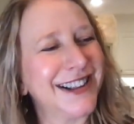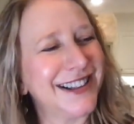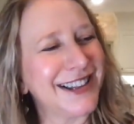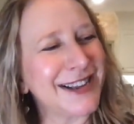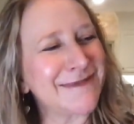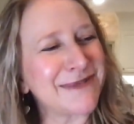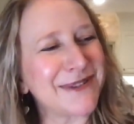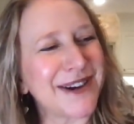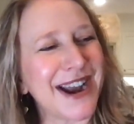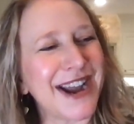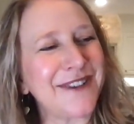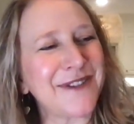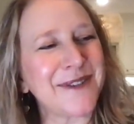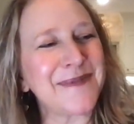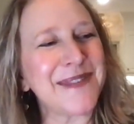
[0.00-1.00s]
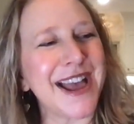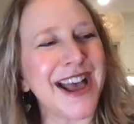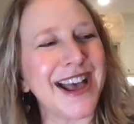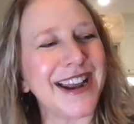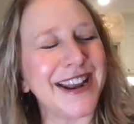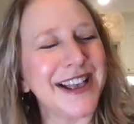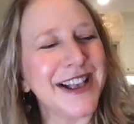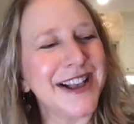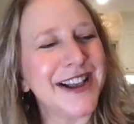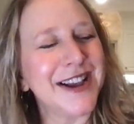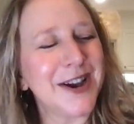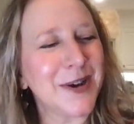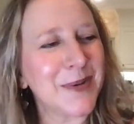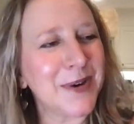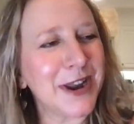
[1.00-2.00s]
liberate from that,
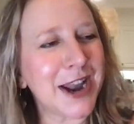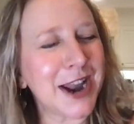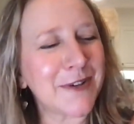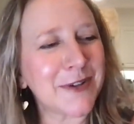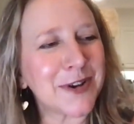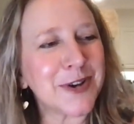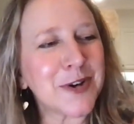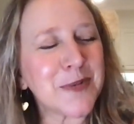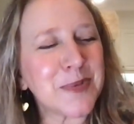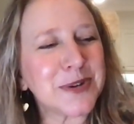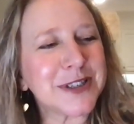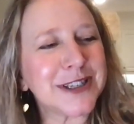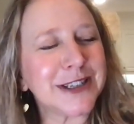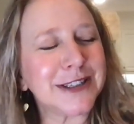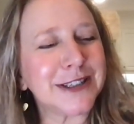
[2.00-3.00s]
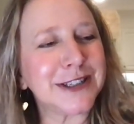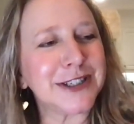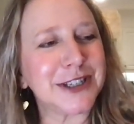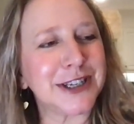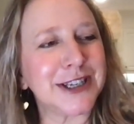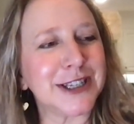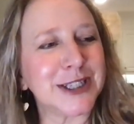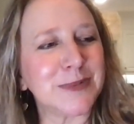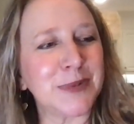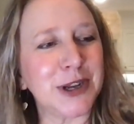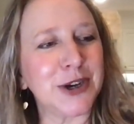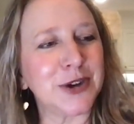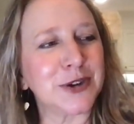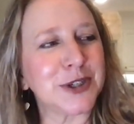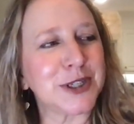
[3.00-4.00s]
whatever your percentage is,
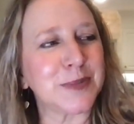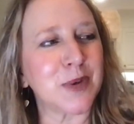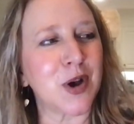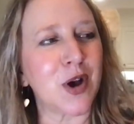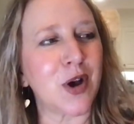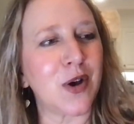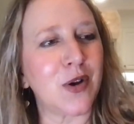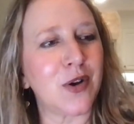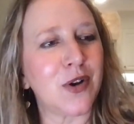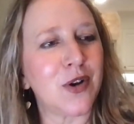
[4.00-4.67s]
big or small,